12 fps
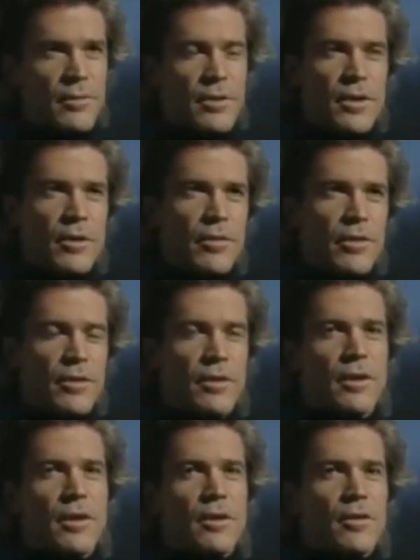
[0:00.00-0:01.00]
you know, that
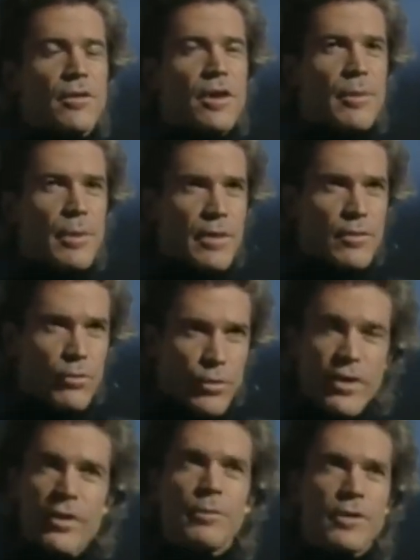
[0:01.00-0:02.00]
you think about the
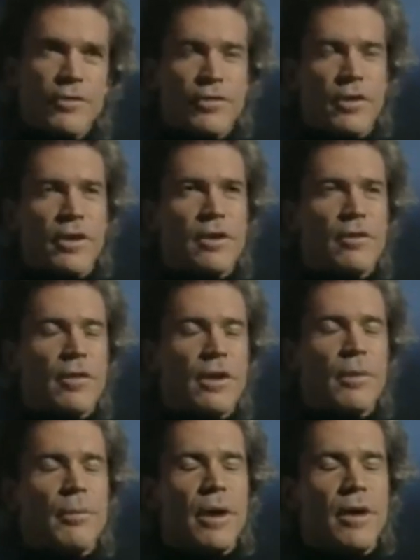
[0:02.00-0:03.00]
rhythm differently, you
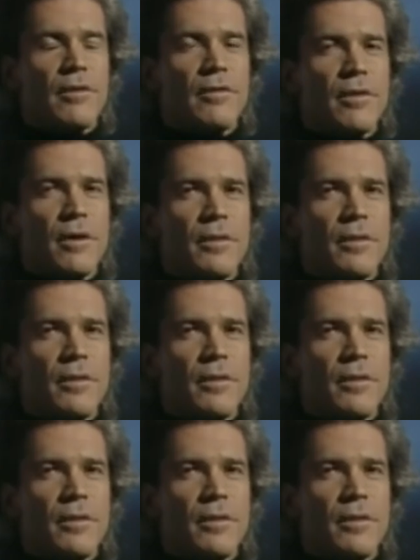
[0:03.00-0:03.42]
think about uh,